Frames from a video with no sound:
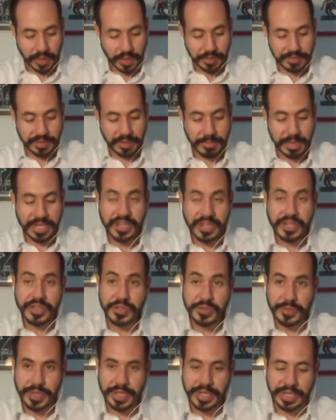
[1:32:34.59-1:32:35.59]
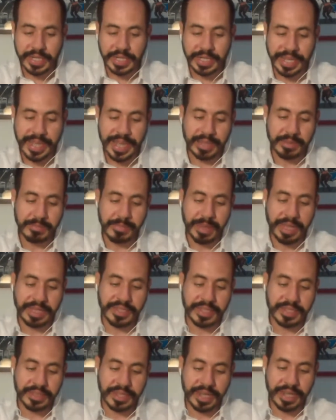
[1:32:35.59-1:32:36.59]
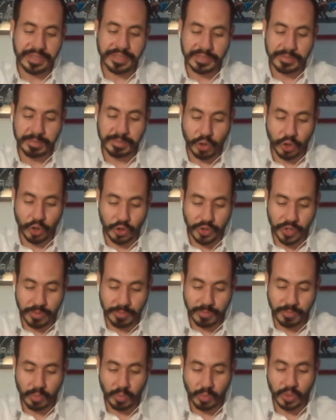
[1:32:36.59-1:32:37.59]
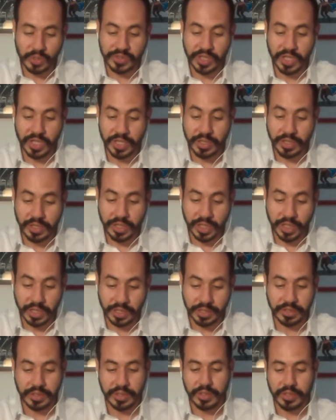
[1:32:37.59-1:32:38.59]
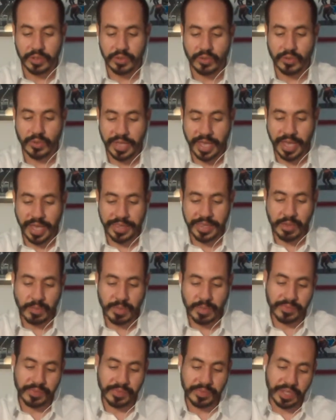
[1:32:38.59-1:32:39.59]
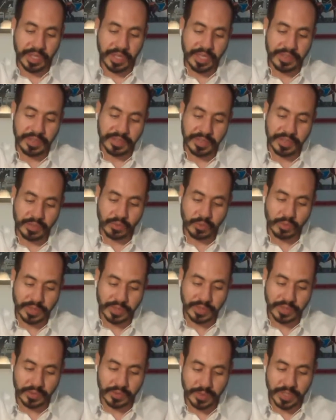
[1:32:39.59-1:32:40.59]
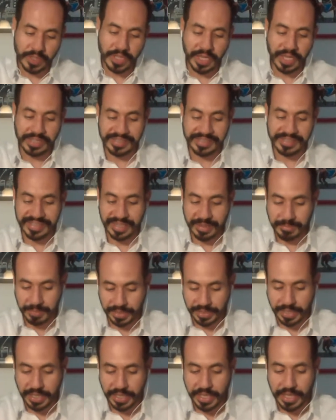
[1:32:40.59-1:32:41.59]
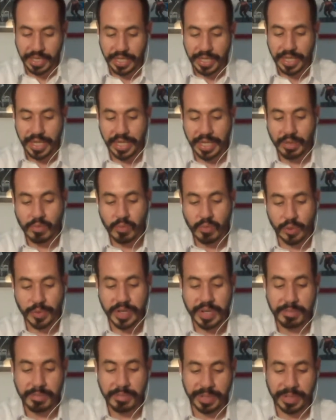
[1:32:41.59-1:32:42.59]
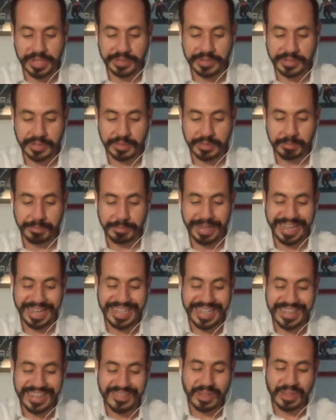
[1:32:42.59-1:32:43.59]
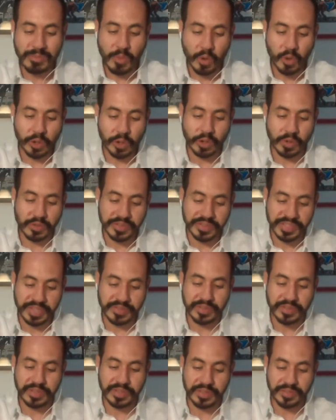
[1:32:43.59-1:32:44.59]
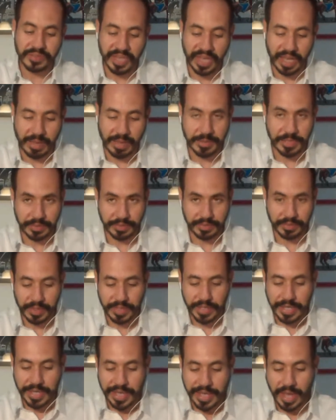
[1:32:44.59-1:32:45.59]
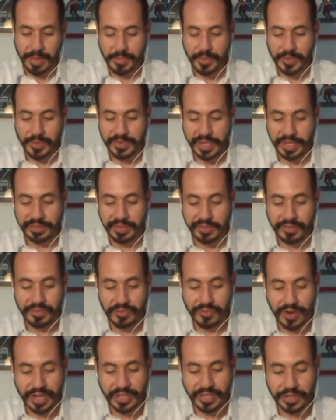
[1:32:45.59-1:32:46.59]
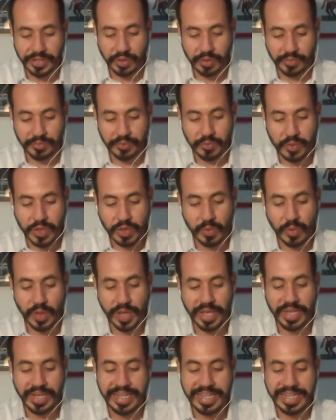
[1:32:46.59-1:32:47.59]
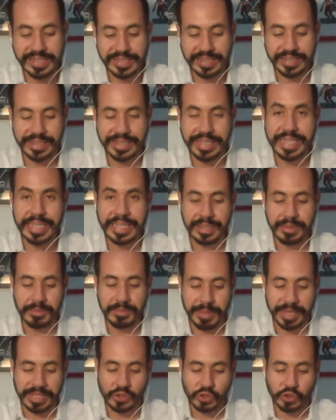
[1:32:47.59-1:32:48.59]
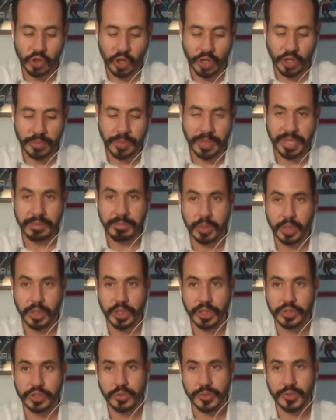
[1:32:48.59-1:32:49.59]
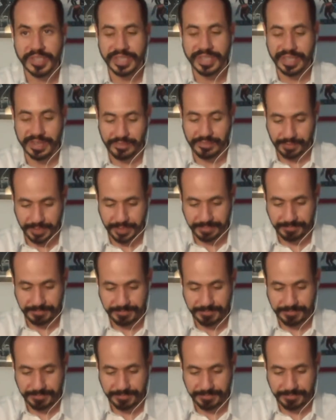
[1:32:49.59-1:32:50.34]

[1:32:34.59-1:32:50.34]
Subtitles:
The ministry led by the Andradas brother was undone together with the 1823 assembly and were replaced by an even more conservative cabinet, representing fraction of Creole elite linked by soil and blood to slavery.